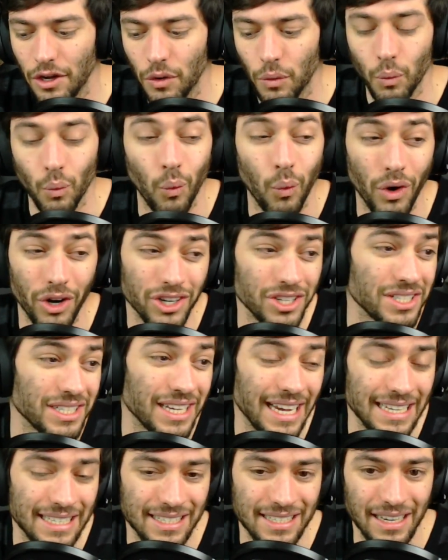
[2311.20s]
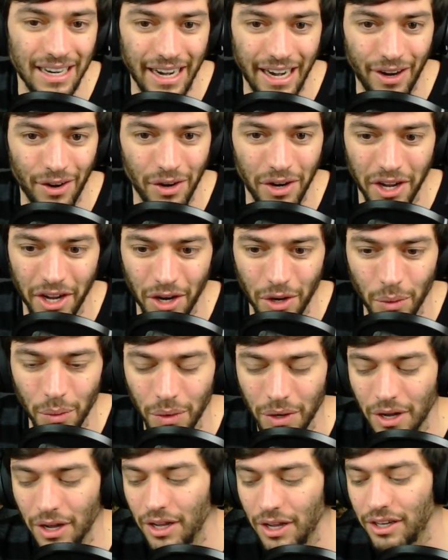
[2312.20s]
Worst case scenario,
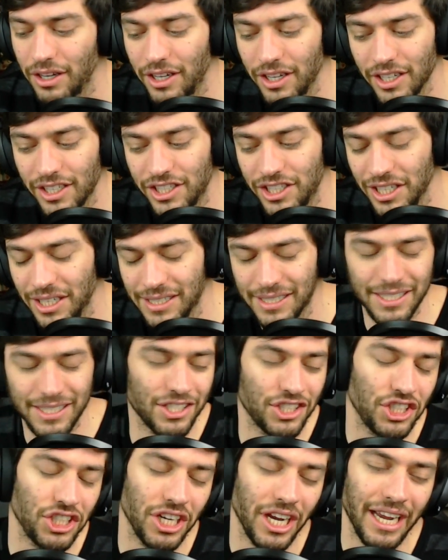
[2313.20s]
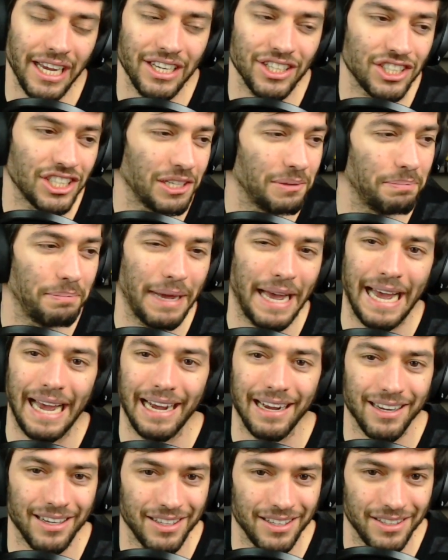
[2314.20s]
you just change it
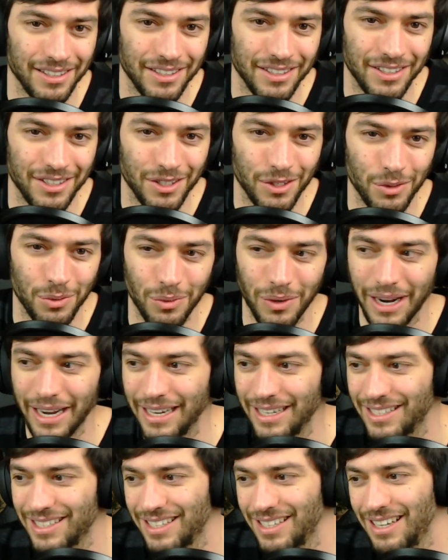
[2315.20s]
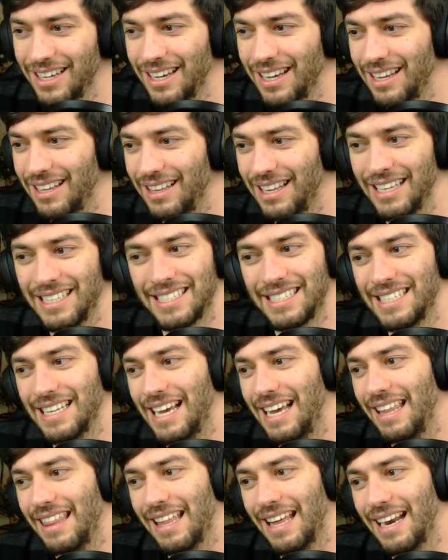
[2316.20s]
back, right? Let's
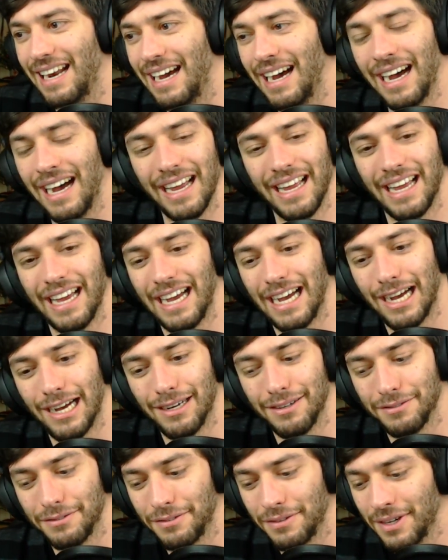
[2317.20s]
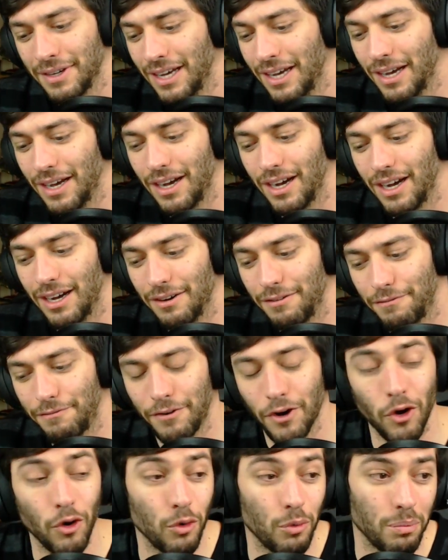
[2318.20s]
say that I have a
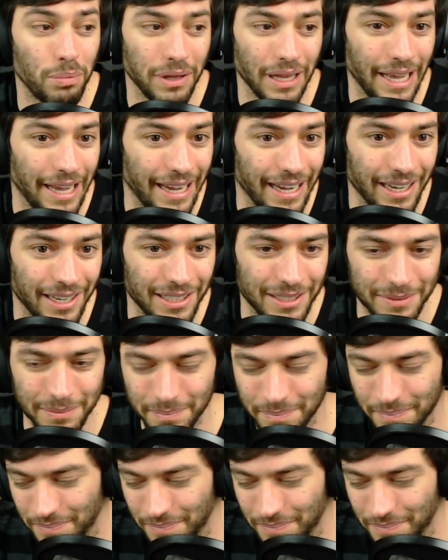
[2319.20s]
phone plan